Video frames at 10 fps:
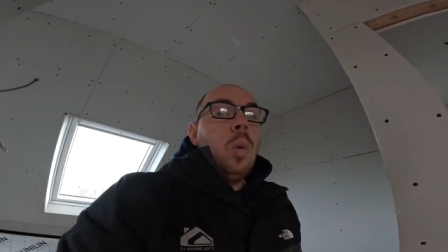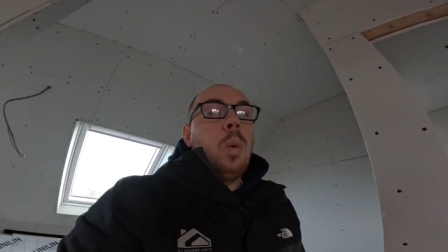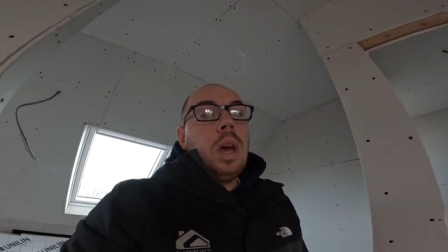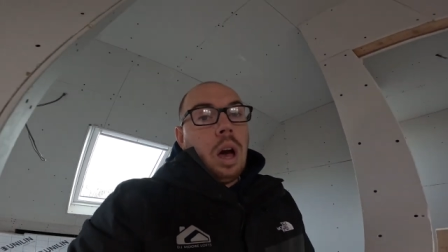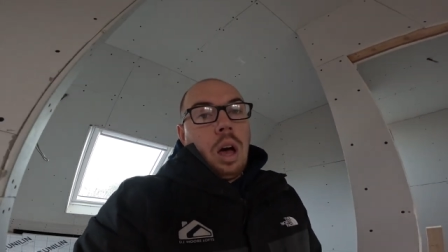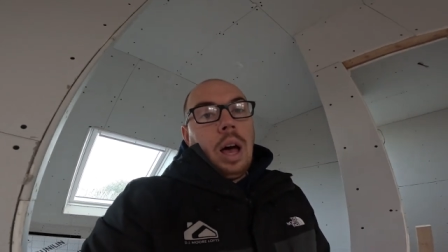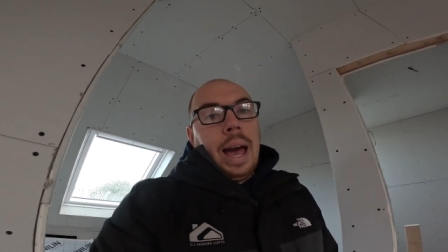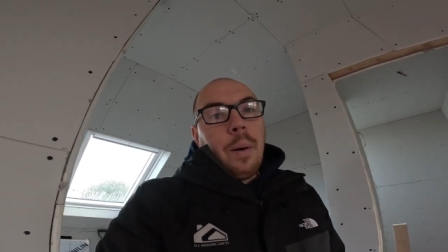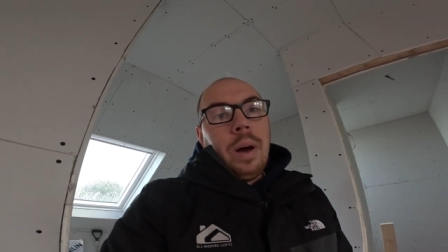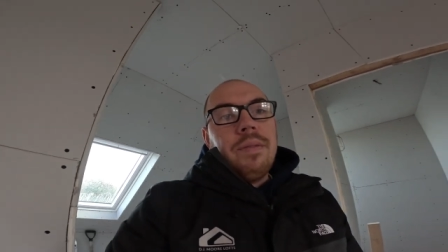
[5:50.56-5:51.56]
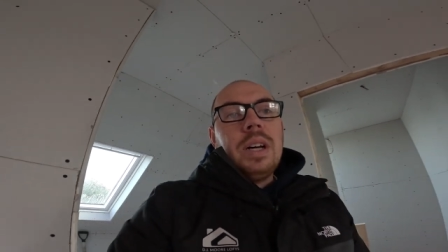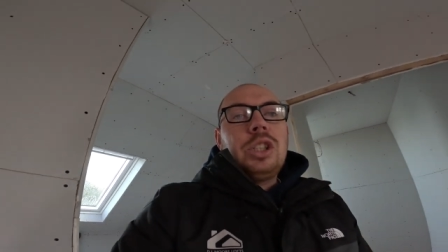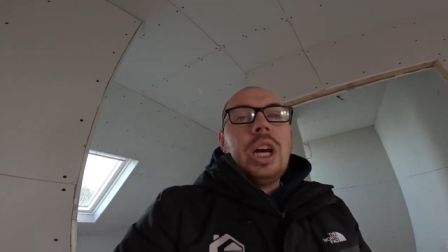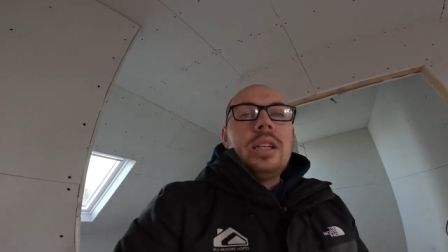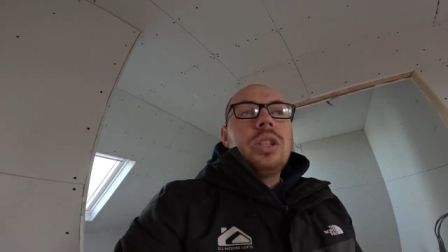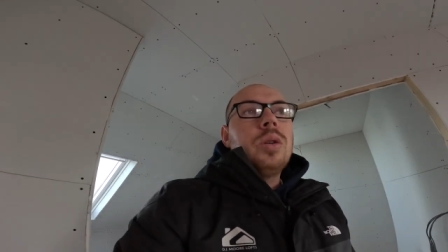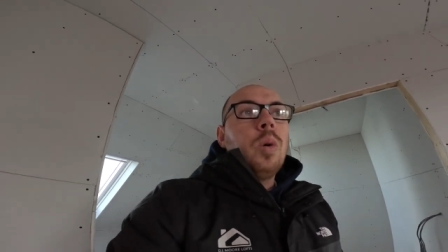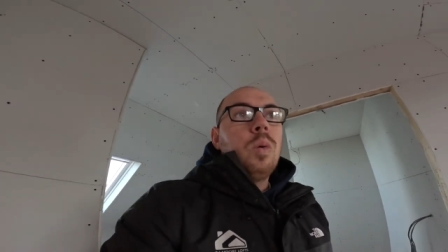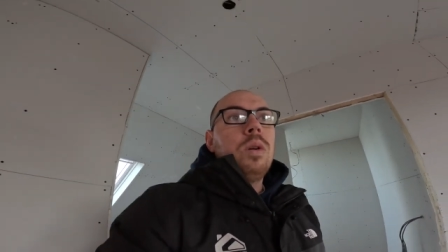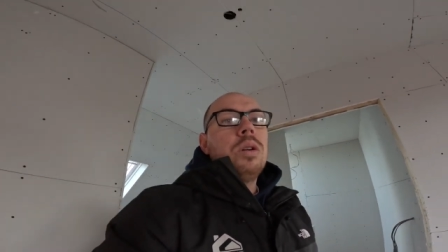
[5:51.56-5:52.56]
We are, however, changing
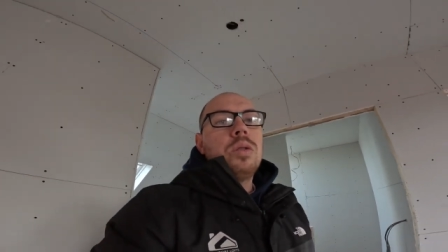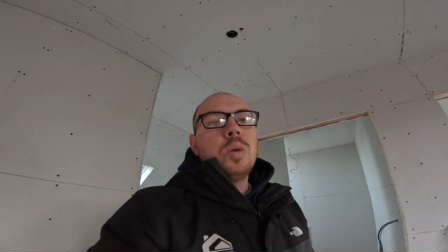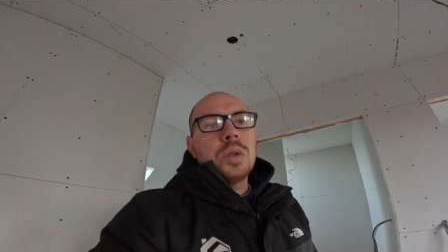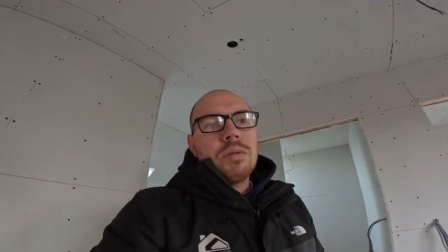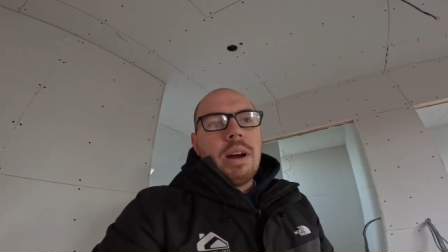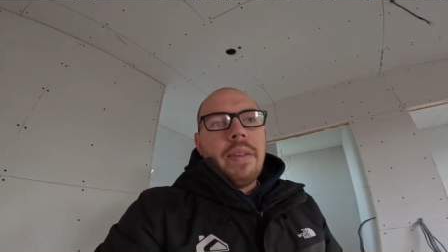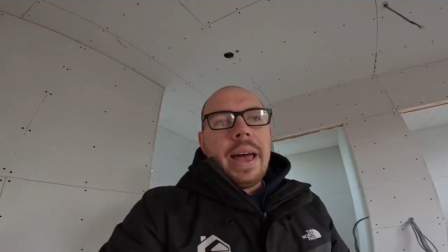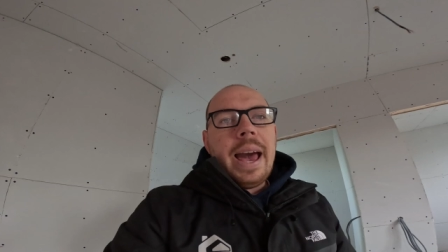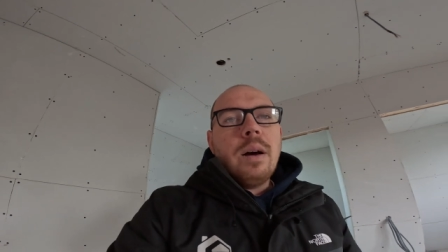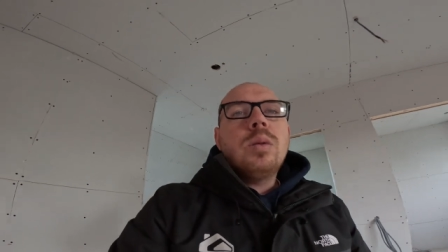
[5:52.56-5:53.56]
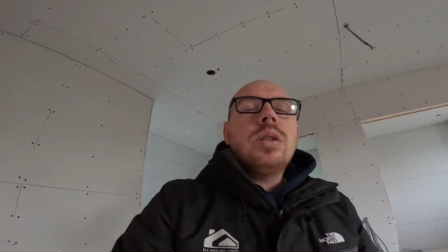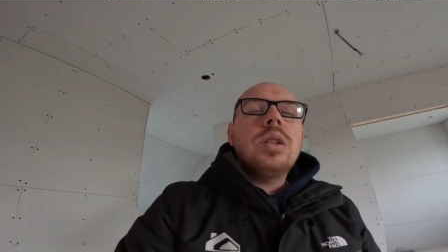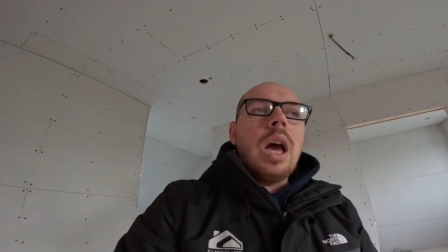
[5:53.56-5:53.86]
all of the doors throughout the house.